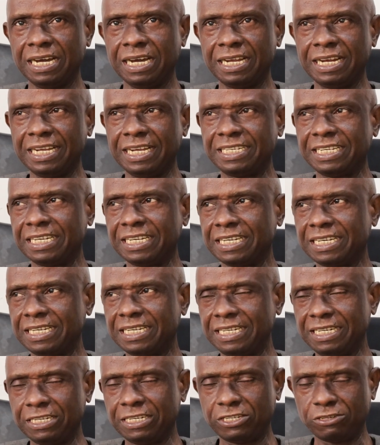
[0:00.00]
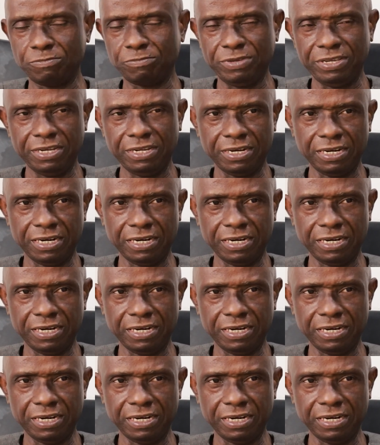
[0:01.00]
And I think this should be